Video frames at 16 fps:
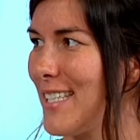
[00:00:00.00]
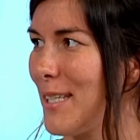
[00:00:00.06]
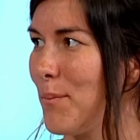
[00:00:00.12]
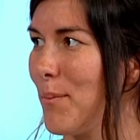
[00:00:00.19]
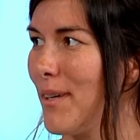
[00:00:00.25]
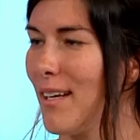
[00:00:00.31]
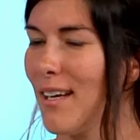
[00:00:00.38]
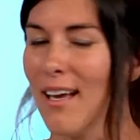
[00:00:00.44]

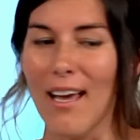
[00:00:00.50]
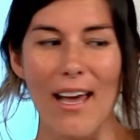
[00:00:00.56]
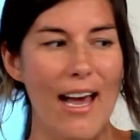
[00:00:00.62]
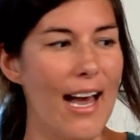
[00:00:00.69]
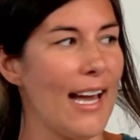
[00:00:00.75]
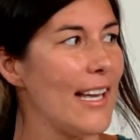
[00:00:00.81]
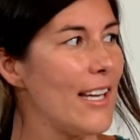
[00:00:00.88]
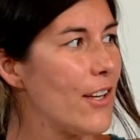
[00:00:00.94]
but
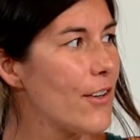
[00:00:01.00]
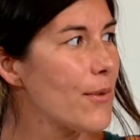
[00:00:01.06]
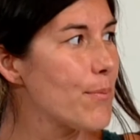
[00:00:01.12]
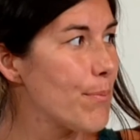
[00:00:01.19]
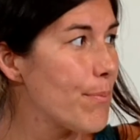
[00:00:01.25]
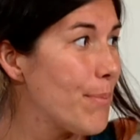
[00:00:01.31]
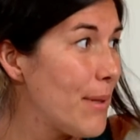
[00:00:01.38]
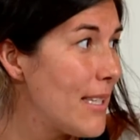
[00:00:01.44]
I hear
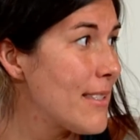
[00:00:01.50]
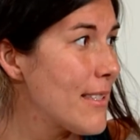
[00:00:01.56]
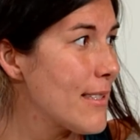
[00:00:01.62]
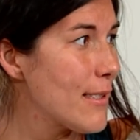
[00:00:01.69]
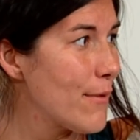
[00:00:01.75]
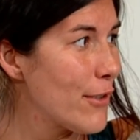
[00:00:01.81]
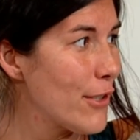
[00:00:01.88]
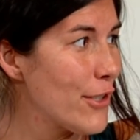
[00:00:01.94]
pieces
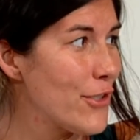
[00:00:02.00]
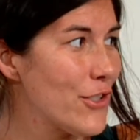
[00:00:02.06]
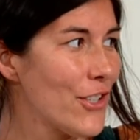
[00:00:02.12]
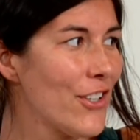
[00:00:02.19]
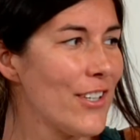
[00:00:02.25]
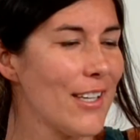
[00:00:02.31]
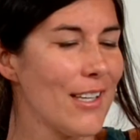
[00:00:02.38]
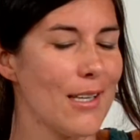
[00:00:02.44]
of their
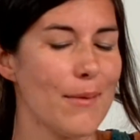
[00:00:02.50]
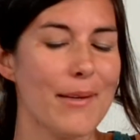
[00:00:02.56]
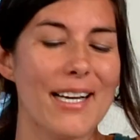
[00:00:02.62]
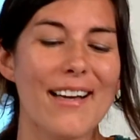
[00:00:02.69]
journey and I'm like,